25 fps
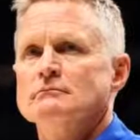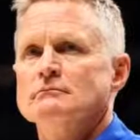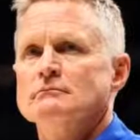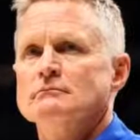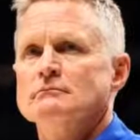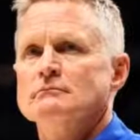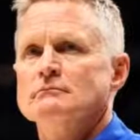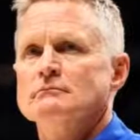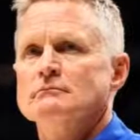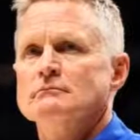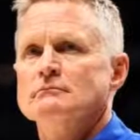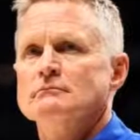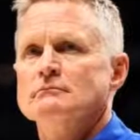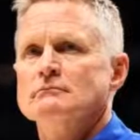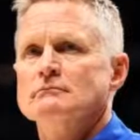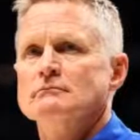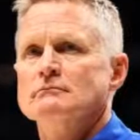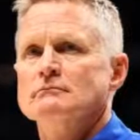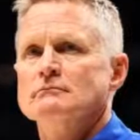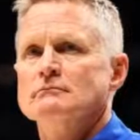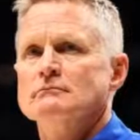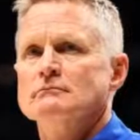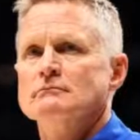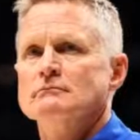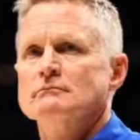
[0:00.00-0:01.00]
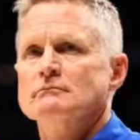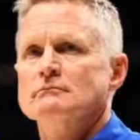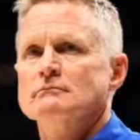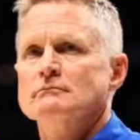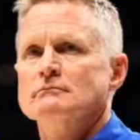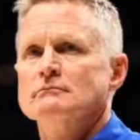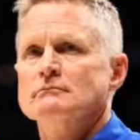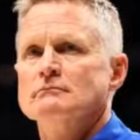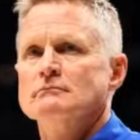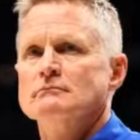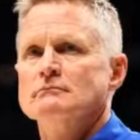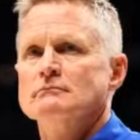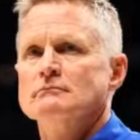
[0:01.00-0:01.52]

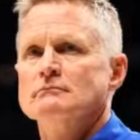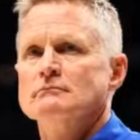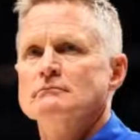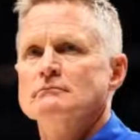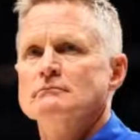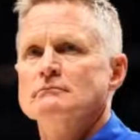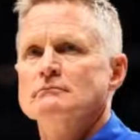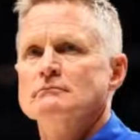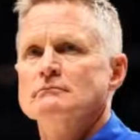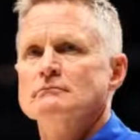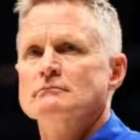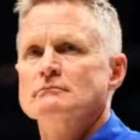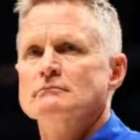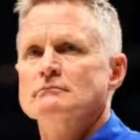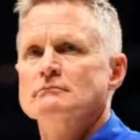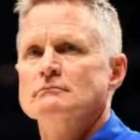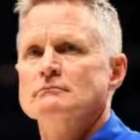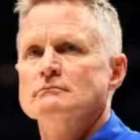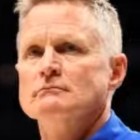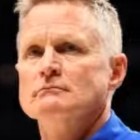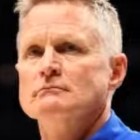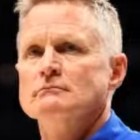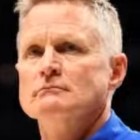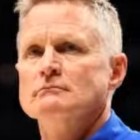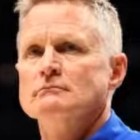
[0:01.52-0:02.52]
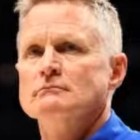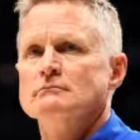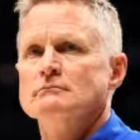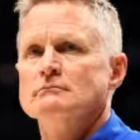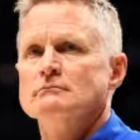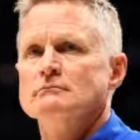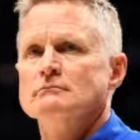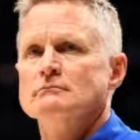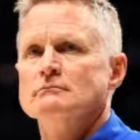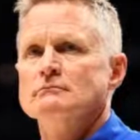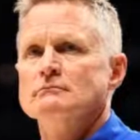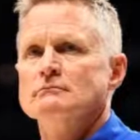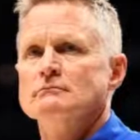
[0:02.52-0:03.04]

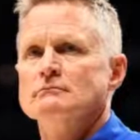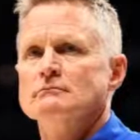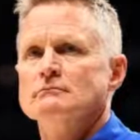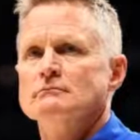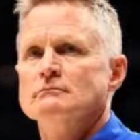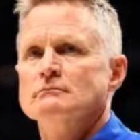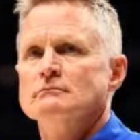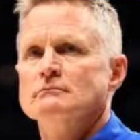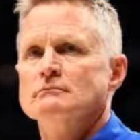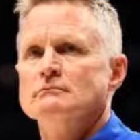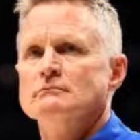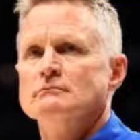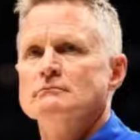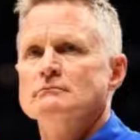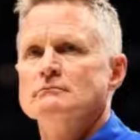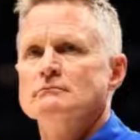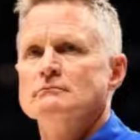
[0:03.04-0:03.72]
Nothing is said.